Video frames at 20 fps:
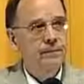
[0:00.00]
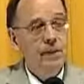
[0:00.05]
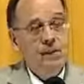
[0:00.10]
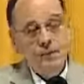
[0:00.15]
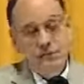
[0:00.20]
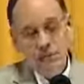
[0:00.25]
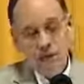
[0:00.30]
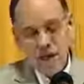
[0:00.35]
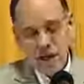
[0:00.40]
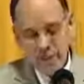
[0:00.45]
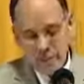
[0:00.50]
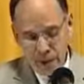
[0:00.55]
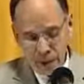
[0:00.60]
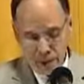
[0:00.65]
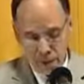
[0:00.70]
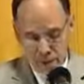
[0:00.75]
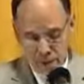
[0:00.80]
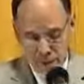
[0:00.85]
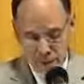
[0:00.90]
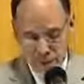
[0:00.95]
And for that
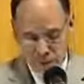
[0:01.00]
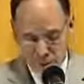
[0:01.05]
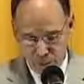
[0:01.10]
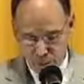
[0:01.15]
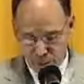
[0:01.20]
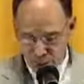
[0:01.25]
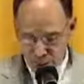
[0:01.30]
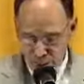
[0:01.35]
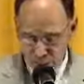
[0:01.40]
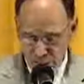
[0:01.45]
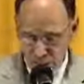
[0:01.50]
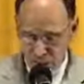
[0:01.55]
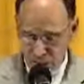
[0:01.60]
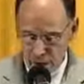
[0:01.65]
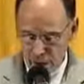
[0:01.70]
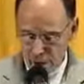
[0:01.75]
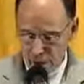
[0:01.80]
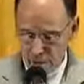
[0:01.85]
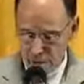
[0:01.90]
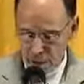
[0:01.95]
matter, the purpose and
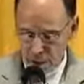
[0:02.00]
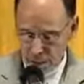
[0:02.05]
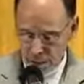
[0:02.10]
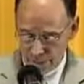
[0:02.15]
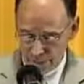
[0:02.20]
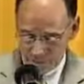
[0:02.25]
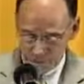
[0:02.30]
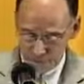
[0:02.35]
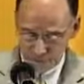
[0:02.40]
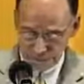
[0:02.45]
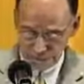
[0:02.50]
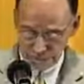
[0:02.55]
value of men.